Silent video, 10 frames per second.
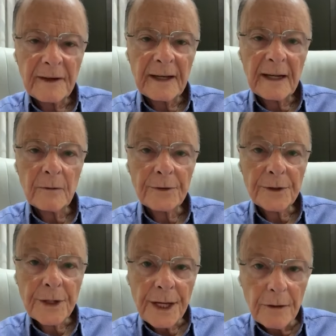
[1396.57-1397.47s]
talk
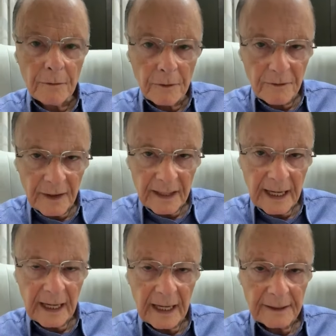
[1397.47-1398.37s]
to God.
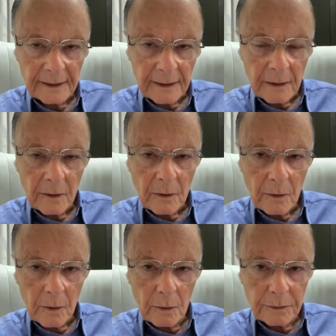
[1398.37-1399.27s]
I will talk
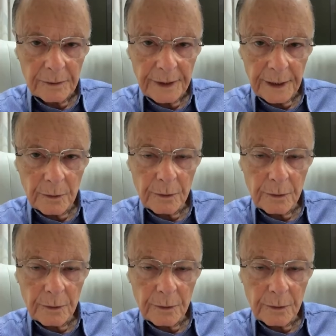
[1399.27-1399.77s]
to God.